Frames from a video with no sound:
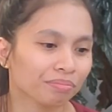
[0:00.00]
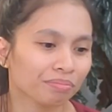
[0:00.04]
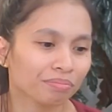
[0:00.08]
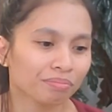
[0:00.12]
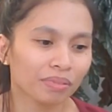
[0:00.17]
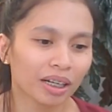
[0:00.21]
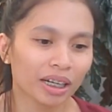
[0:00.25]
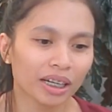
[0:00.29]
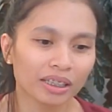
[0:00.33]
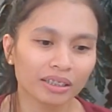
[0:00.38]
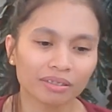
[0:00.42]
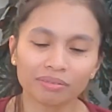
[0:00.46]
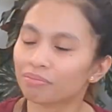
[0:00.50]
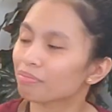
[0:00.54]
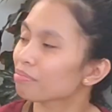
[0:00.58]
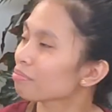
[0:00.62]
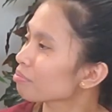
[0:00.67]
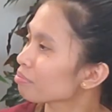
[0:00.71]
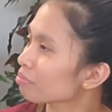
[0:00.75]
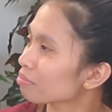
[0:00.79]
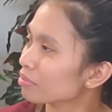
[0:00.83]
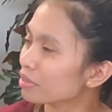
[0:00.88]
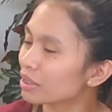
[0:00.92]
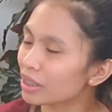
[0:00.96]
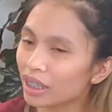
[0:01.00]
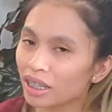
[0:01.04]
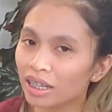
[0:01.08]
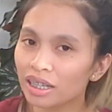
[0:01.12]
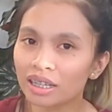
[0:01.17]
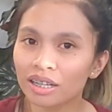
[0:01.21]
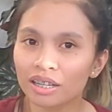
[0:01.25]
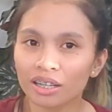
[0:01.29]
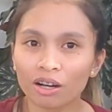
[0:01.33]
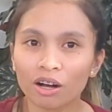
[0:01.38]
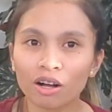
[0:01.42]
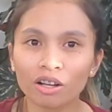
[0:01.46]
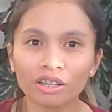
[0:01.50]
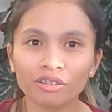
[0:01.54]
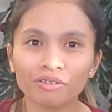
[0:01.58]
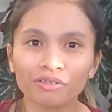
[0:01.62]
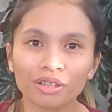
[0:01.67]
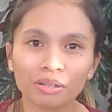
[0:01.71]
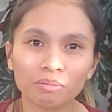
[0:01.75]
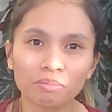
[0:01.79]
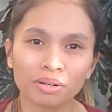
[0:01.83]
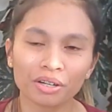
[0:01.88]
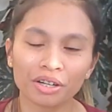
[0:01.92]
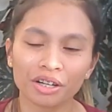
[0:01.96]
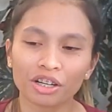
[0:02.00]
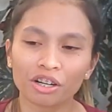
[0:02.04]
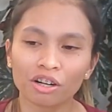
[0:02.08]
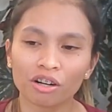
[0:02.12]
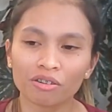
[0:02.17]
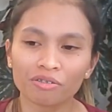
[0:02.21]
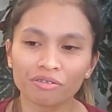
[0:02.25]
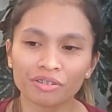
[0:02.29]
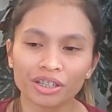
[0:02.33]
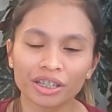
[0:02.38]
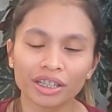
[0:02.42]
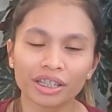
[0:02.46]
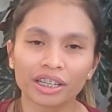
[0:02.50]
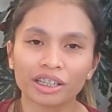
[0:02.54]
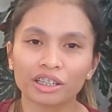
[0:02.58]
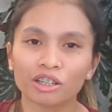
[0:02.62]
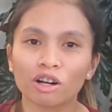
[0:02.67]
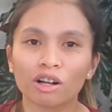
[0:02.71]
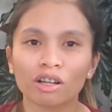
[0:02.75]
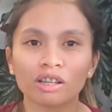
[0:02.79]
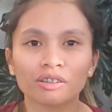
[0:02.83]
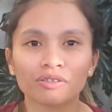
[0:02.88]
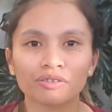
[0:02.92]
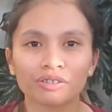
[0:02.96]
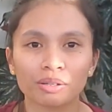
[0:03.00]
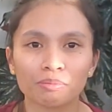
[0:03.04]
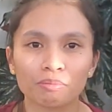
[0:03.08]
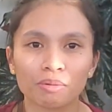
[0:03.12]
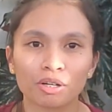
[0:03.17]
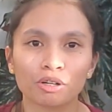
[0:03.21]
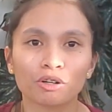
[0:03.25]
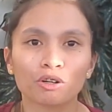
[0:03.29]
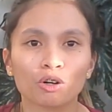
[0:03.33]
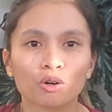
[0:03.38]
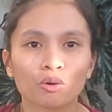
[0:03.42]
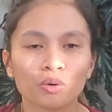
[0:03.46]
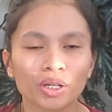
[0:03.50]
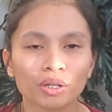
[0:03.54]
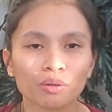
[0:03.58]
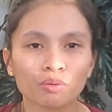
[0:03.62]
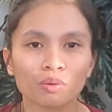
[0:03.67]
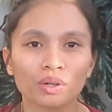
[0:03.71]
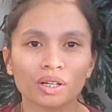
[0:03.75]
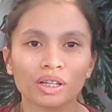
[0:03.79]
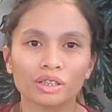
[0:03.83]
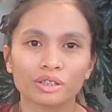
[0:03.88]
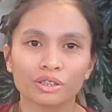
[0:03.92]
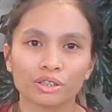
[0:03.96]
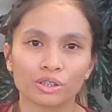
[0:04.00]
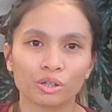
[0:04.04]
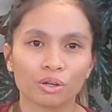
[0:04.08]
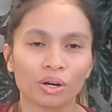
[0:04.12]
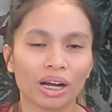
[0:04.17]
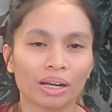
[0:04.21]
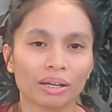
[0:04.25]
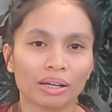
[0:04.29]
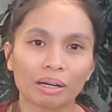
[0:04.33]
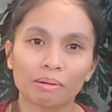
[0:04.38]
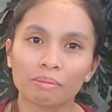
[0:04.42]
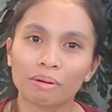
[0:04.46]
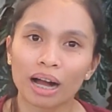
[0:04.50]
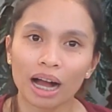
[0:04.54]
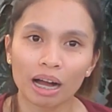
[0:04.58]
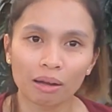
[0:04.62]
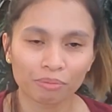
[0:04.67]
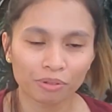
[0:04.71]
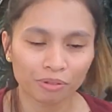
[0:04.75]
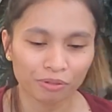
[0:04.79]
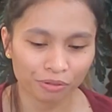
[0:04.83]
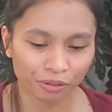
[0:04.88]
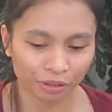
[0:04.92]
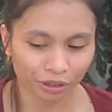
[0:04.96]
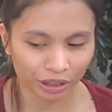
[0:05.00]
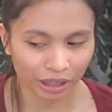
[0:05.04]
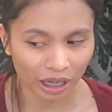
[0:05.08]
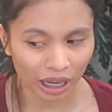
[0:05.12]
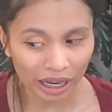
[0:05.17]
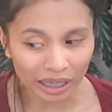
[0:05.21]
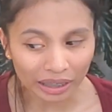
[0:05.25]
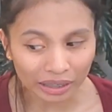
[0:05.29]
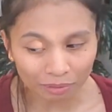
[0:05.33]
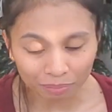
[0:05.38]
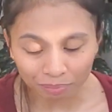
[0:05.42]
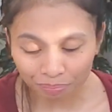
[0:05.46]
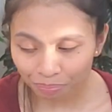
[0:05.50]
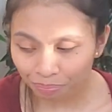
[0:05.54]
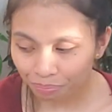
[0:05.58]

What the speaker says: but yeah, all of them are recovering and all of them are growing well, so I am happy for that.